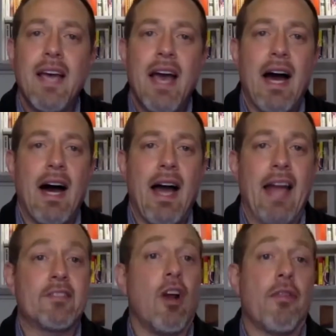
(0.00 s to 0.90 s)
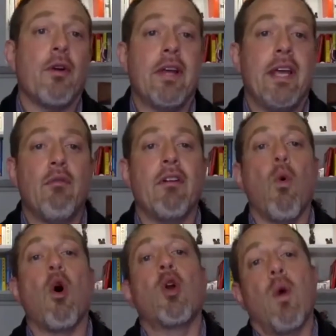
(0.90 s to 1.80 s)
And as an author, he wrote an
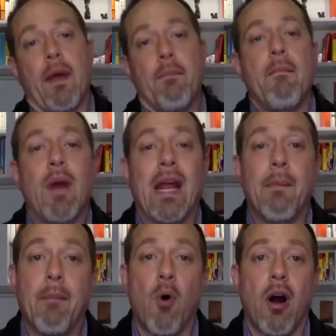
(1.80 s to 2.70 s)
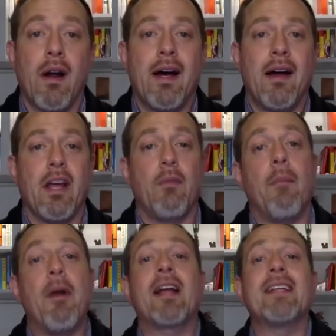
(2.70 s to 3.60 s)
award-winning memoir, The
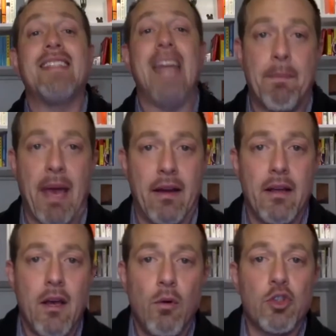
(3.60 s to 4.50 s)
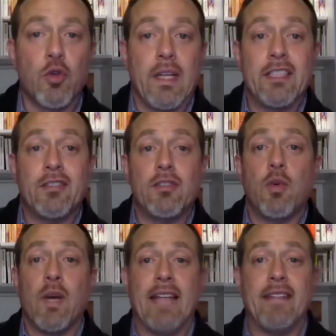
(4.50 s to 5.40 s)
American Snake Pit, which was released
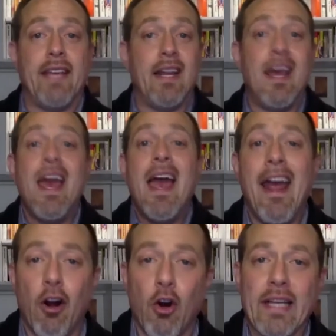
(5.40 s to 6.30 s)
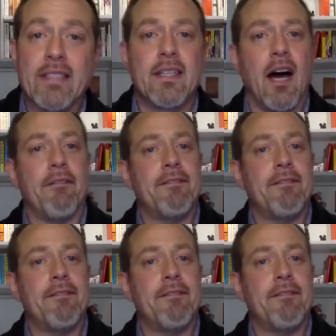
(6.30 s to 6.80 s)
2018, harrowing stuff.